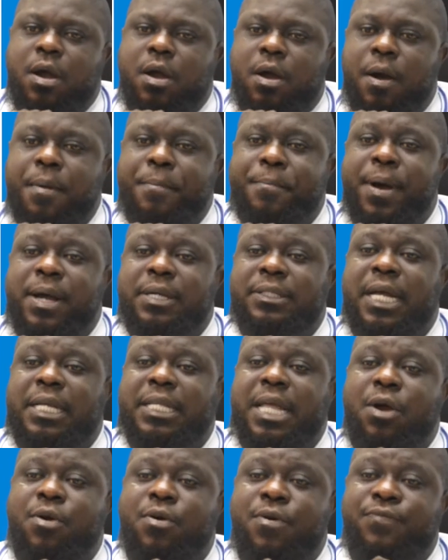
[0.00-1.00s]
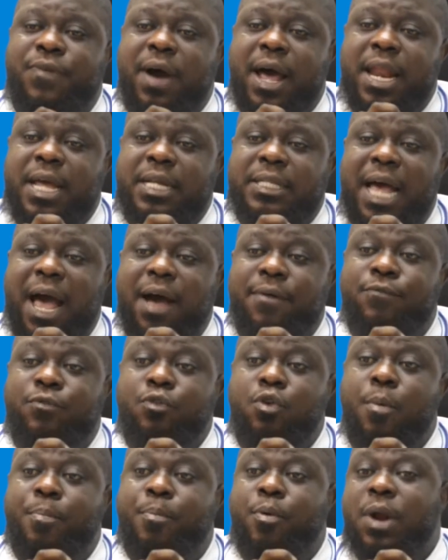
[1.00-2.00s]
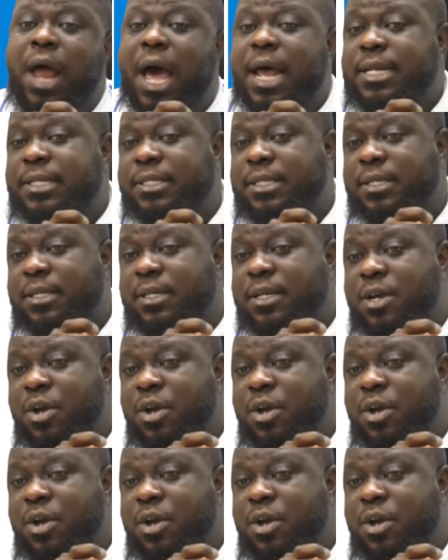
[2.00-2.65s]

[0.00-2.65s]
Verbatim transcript: Compounds that are covalent have low polarity,